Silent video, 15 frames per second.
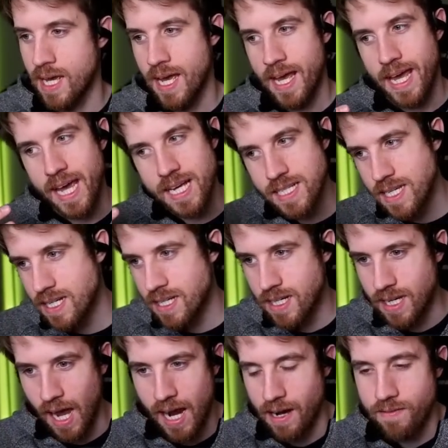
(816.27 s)
It's a
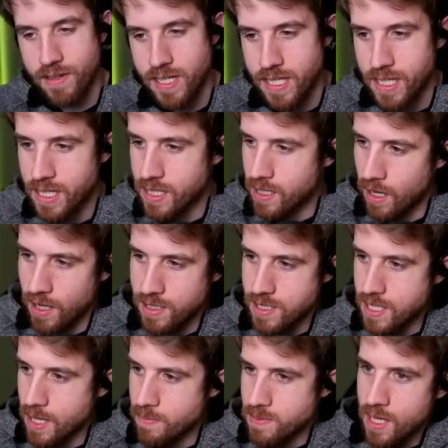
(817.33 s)
kind of a neat
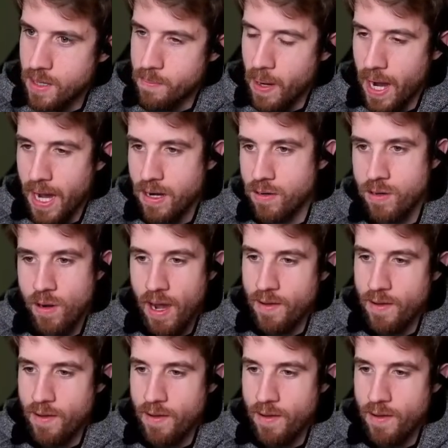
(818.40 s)
concept, but I don't know.